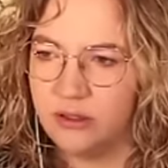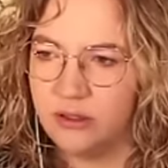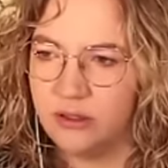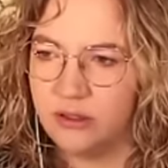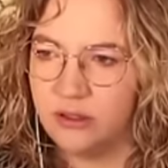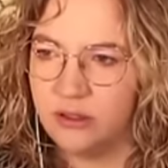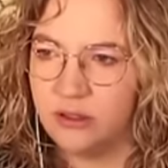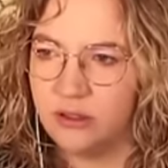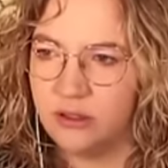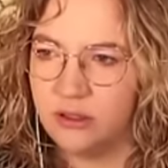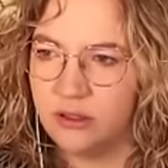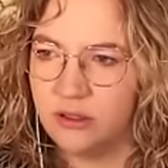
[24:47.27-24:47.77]

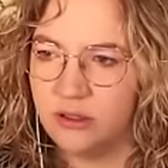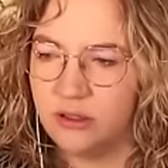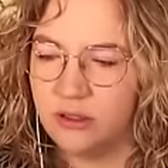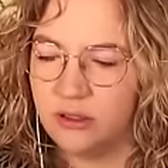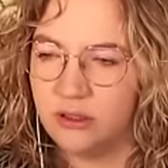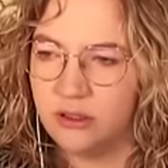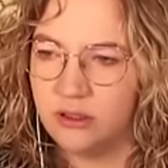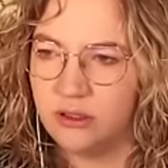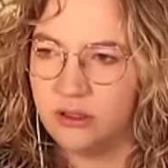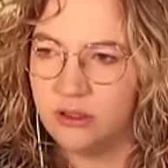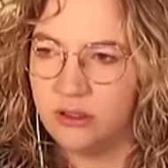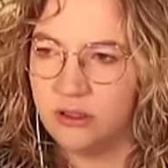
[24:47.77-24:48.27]

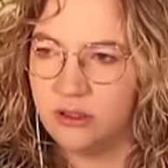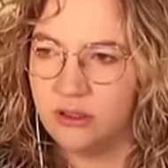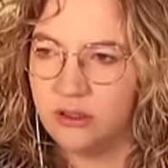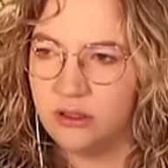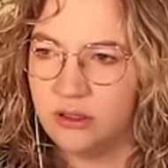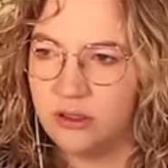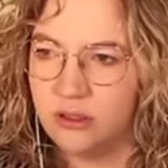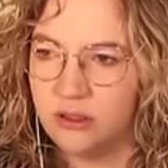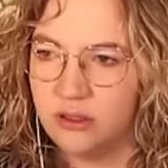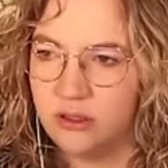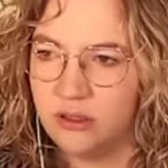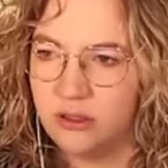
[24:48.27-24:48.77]

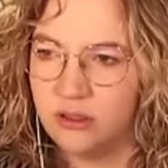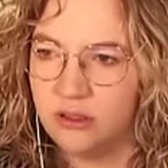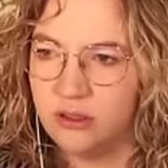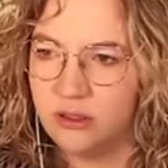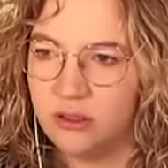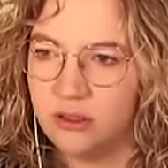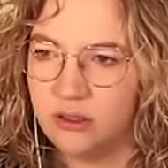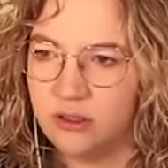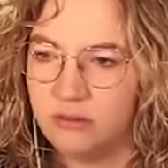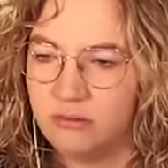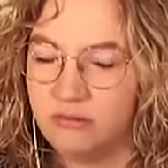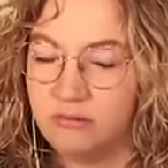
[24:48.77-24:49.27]

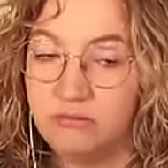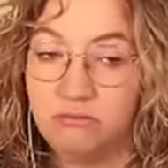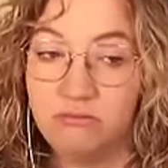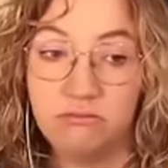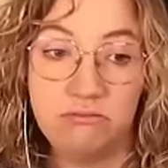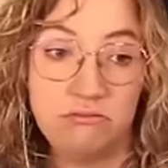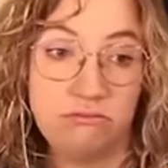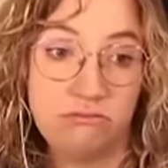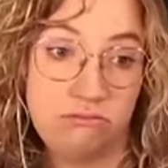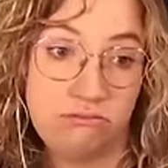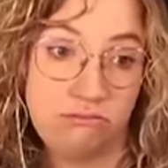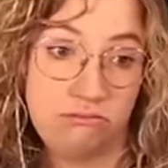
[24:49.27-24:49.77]

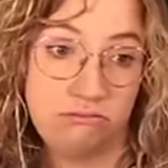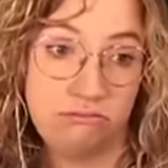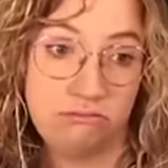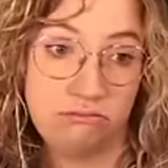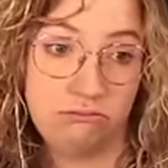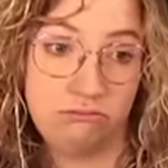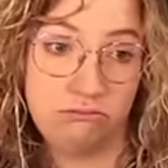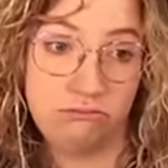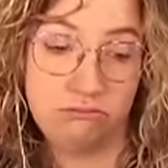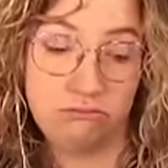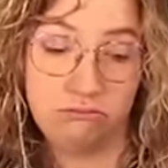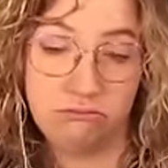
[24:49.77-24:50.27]

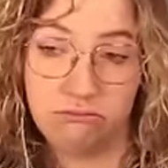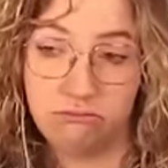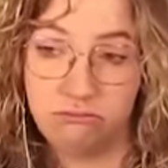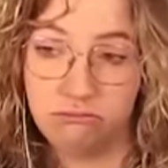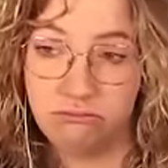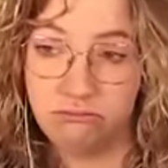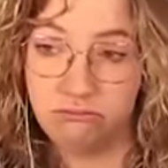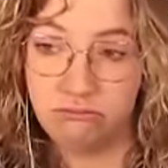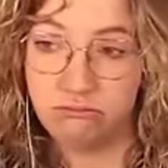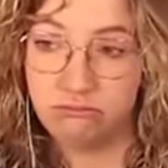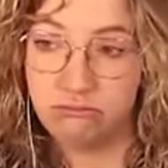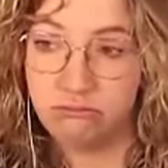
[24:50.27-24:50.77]

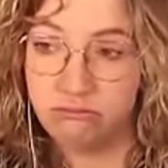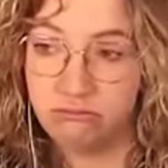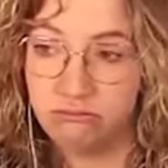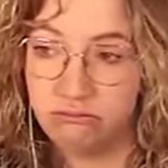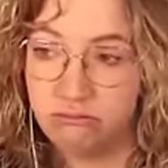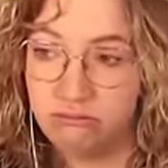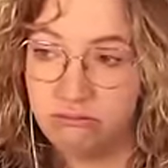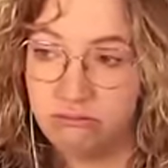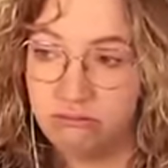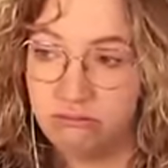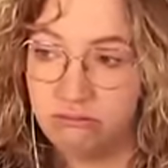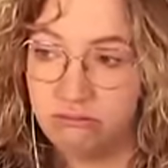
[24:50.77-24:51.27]

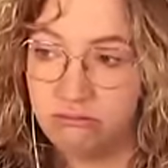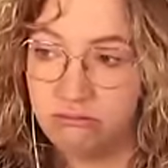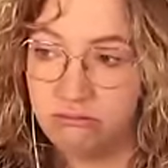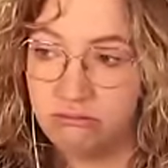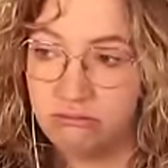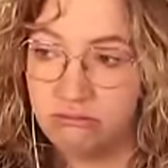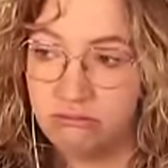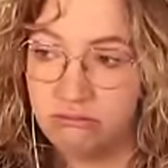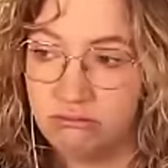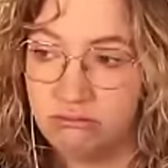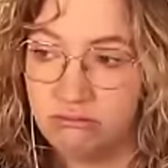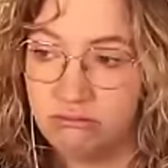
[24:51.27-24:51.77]

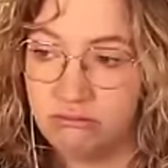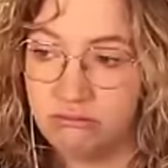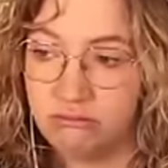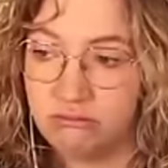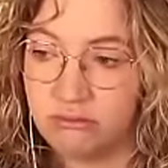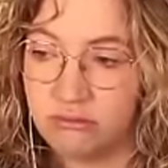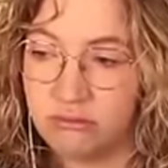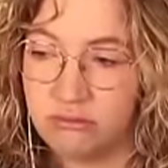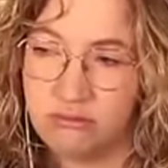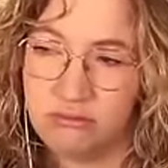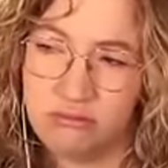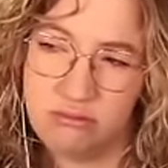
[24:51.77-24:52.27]

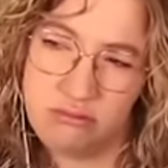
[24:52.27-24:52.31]
Nothing is said.